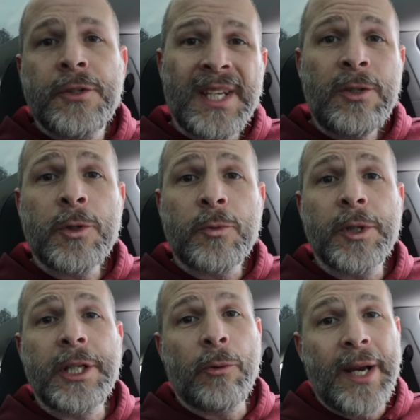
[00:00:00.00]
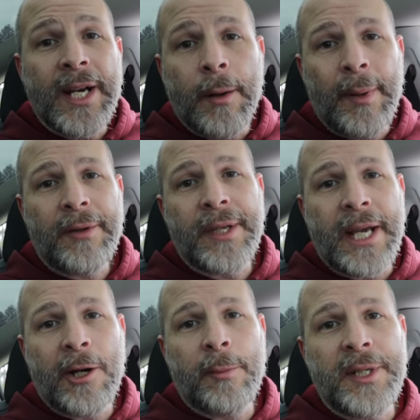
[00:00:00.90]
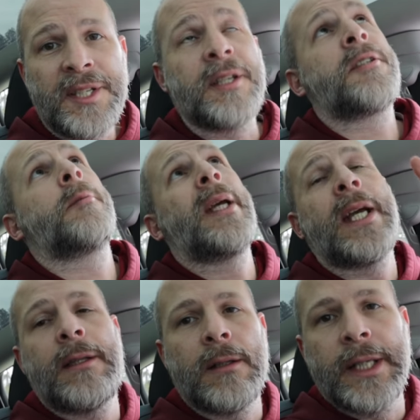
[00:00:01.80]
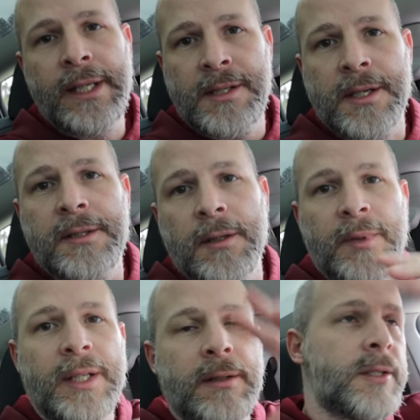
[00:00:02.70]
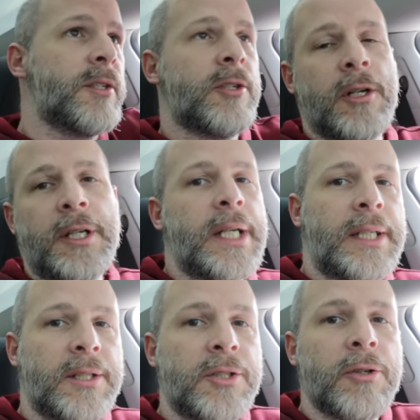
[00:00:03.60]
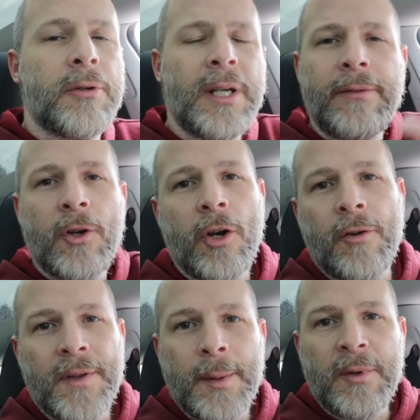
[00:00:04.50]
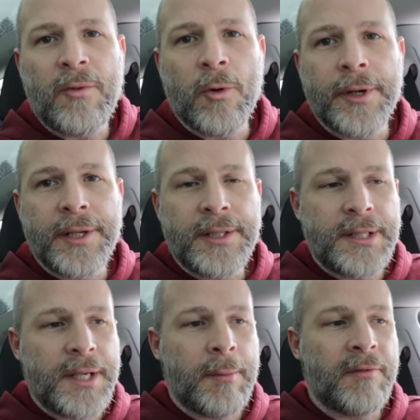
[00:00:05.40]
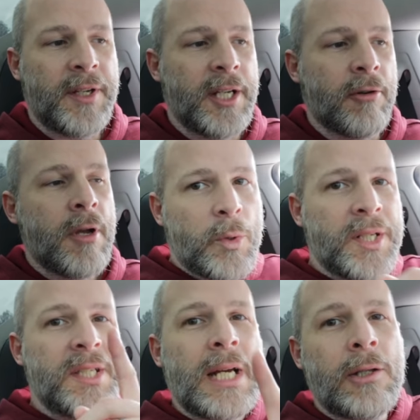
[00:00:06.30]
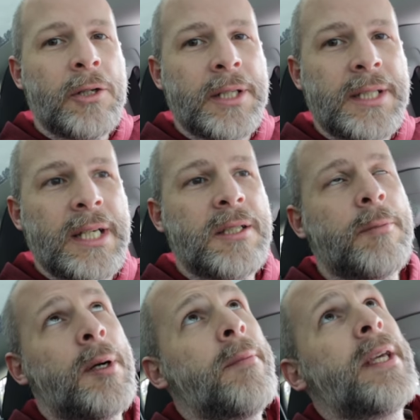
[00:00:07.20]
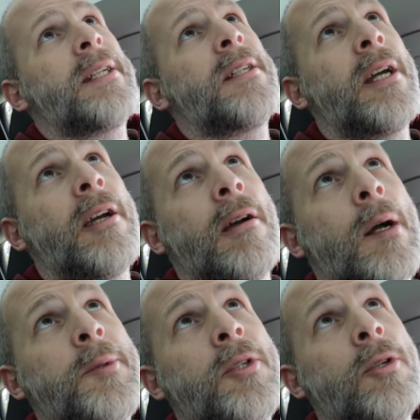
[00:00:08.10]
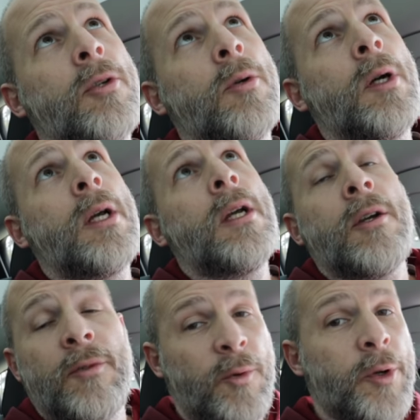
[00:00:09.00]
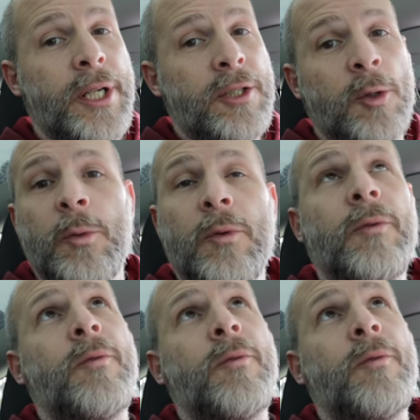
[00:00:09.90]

so that's what's really great about the ARB system and the Link system that this is all connected to. And I've gone over that before in a separate video. We're gonna see how long it takes to pump that tire up to 42,